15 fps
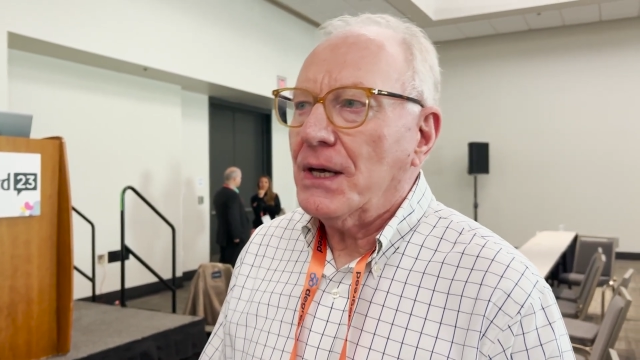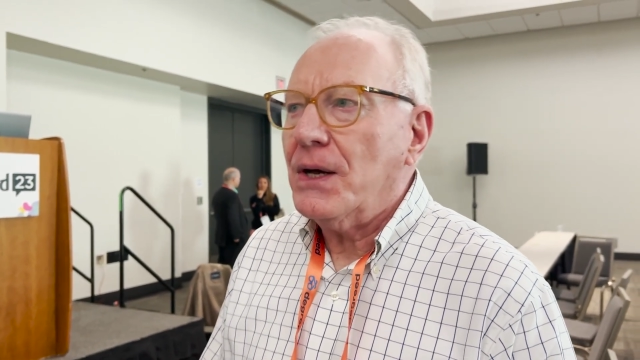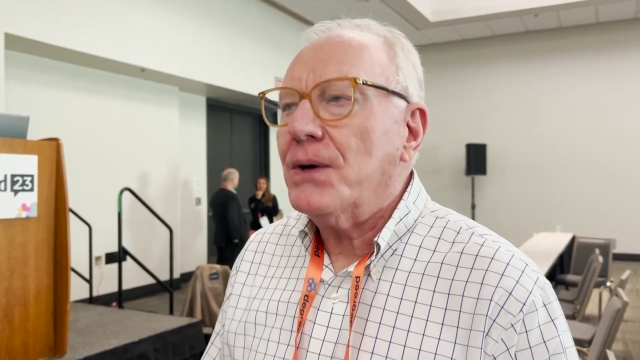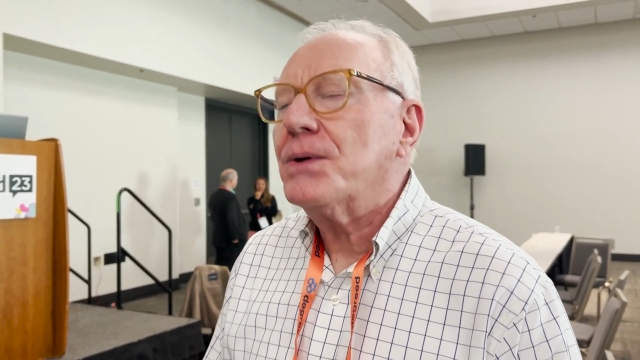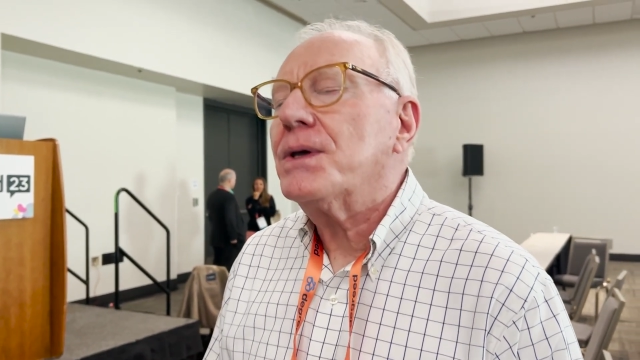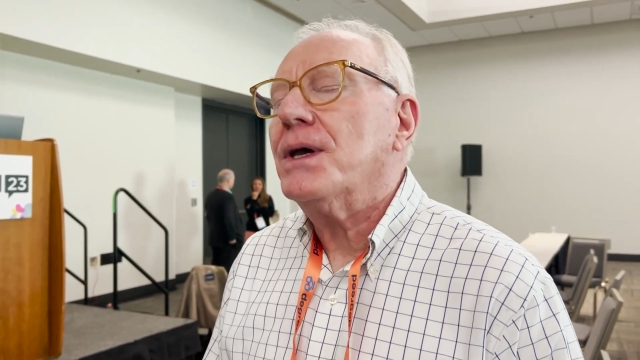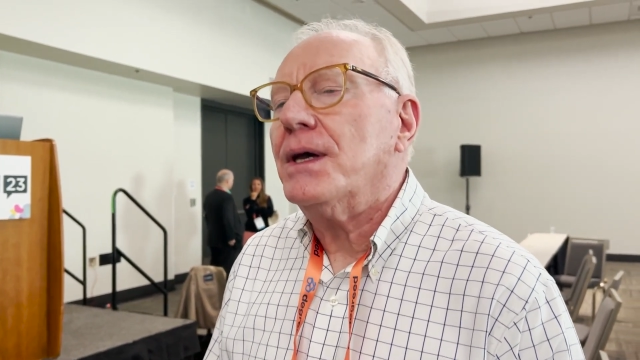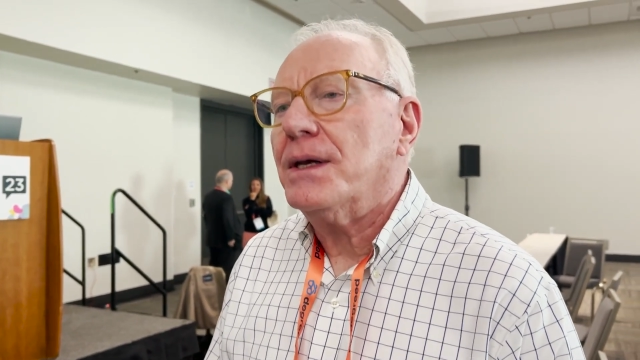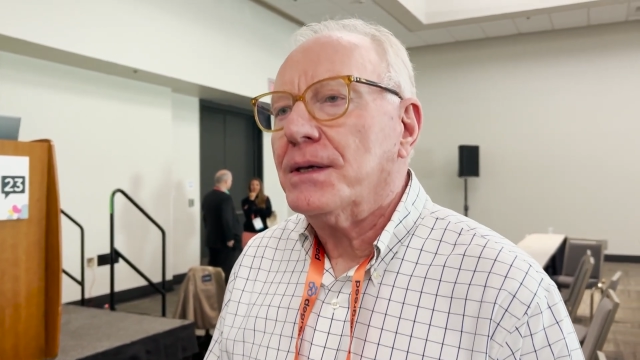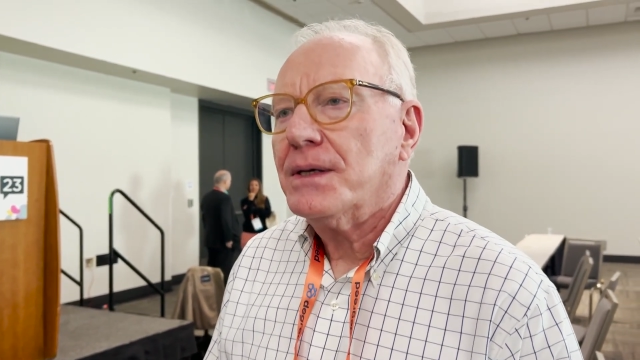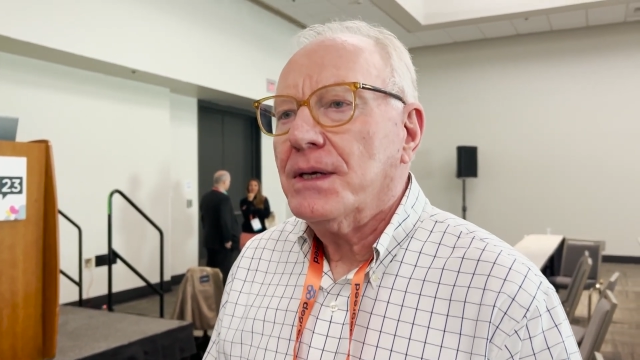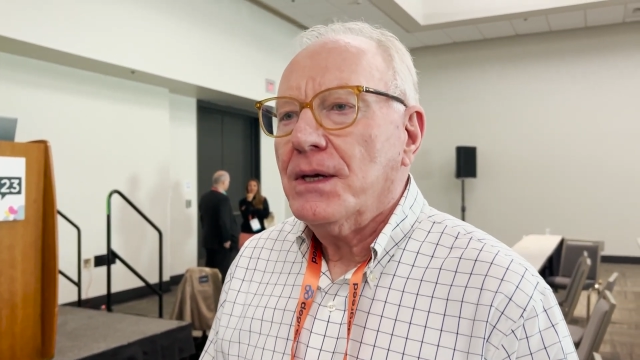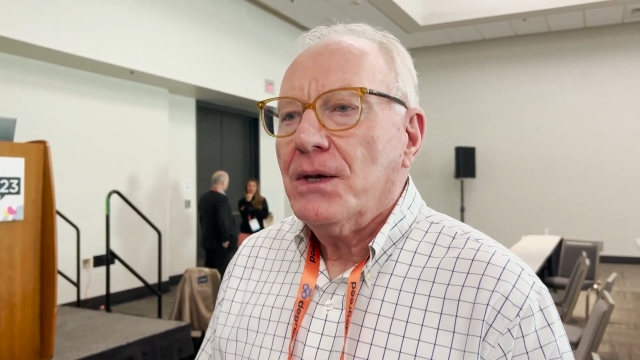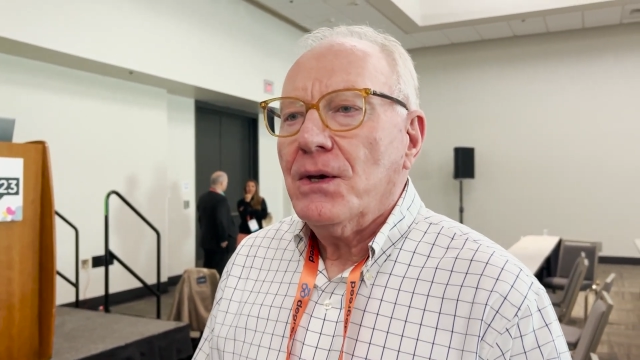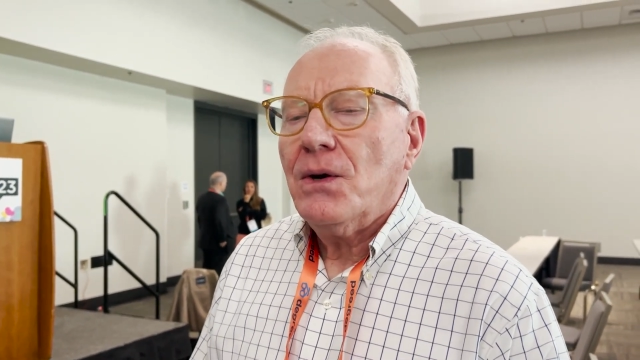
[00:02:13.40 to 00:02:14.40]
Okay.
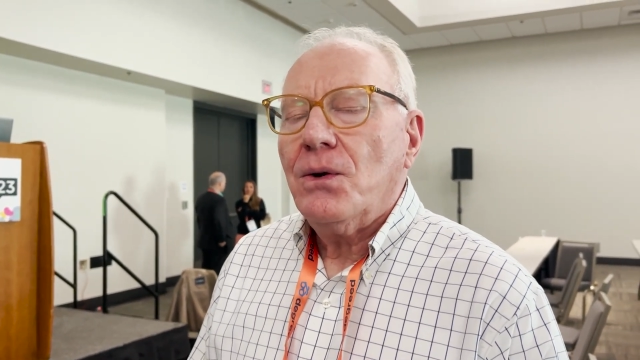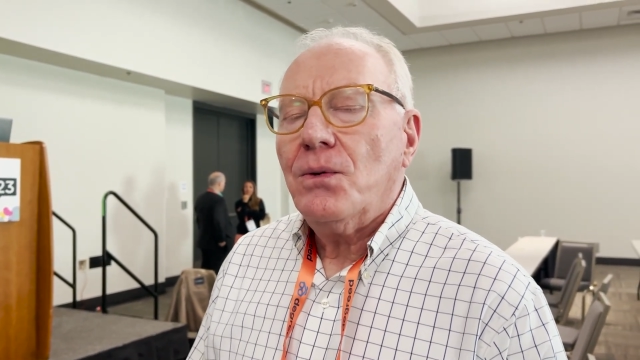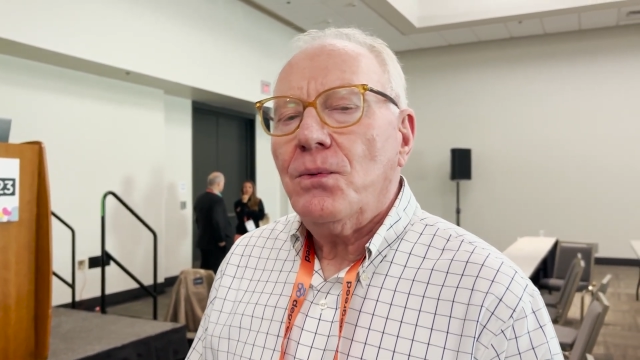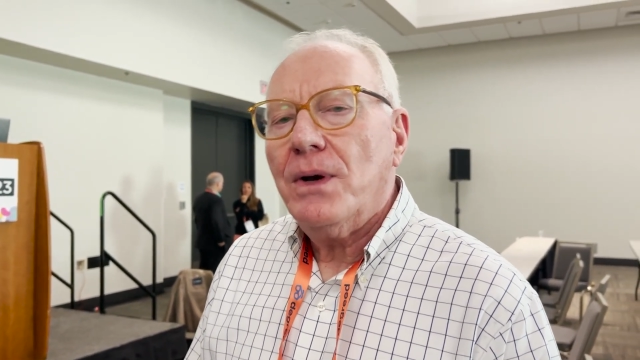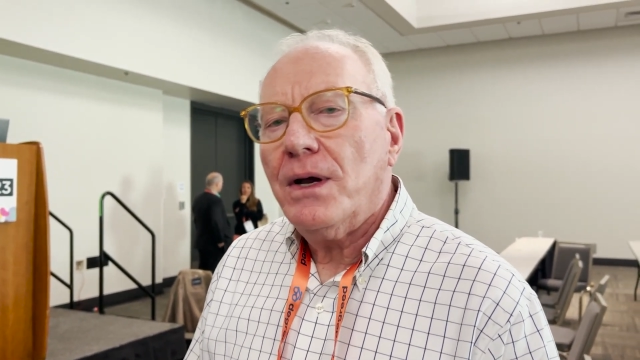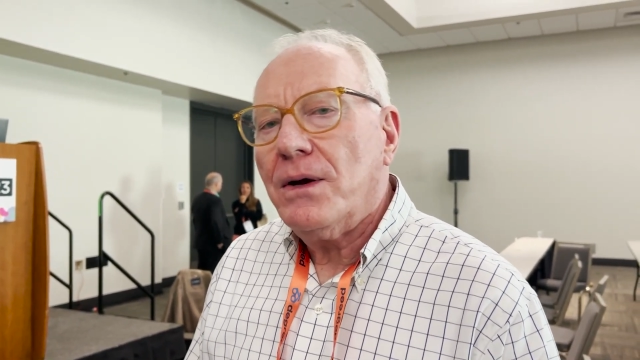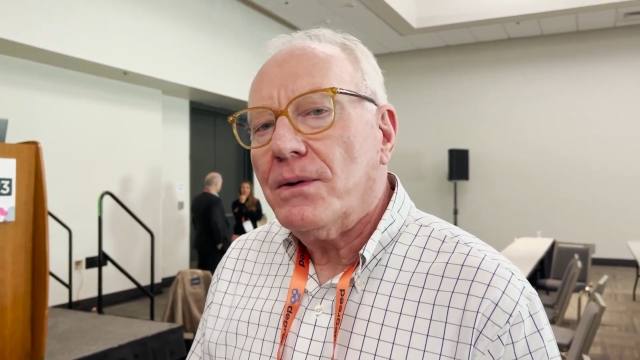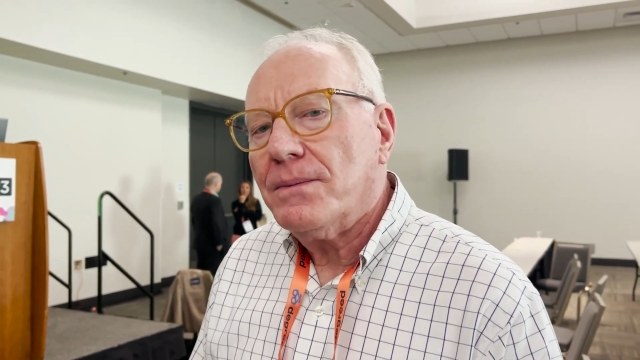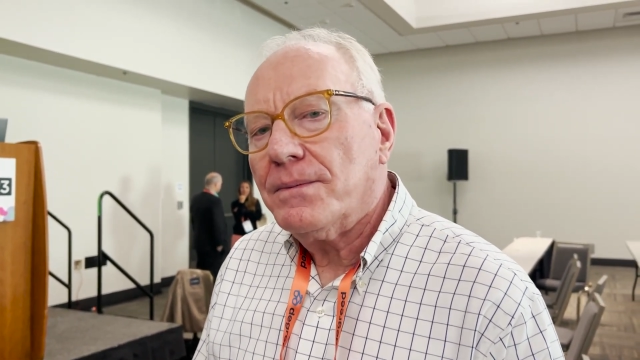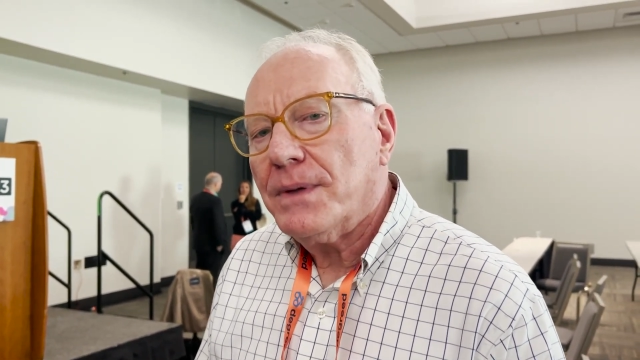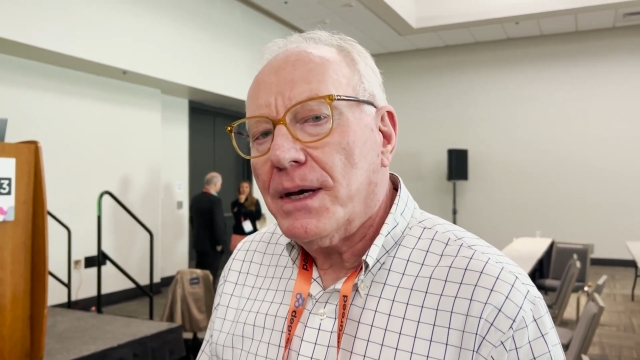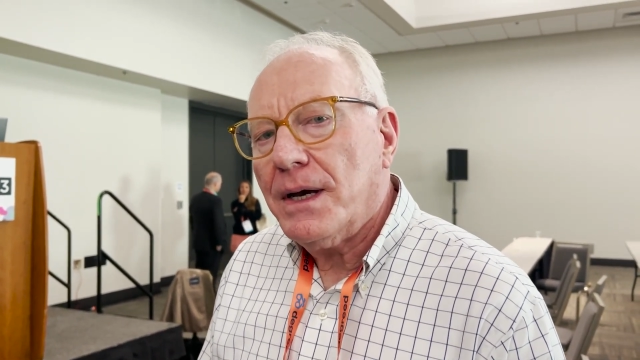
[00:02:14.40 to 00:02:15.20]
Well,